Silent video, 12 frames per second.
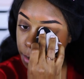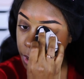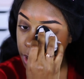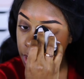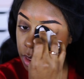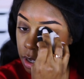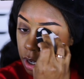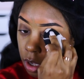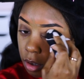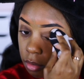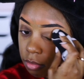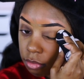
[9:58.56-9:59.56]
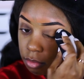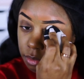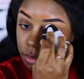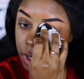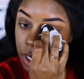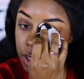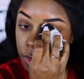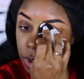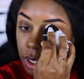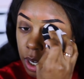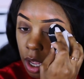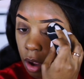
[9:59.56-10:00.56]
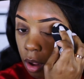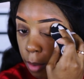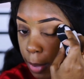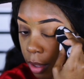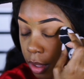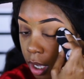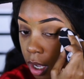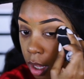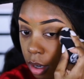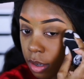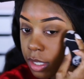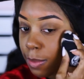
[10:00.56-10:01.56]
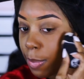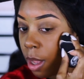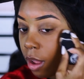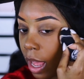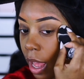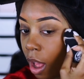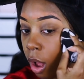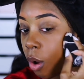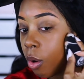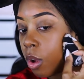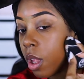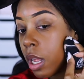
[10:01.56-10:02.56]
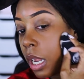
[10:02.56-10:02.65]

but you know it's really not all about the color it's about how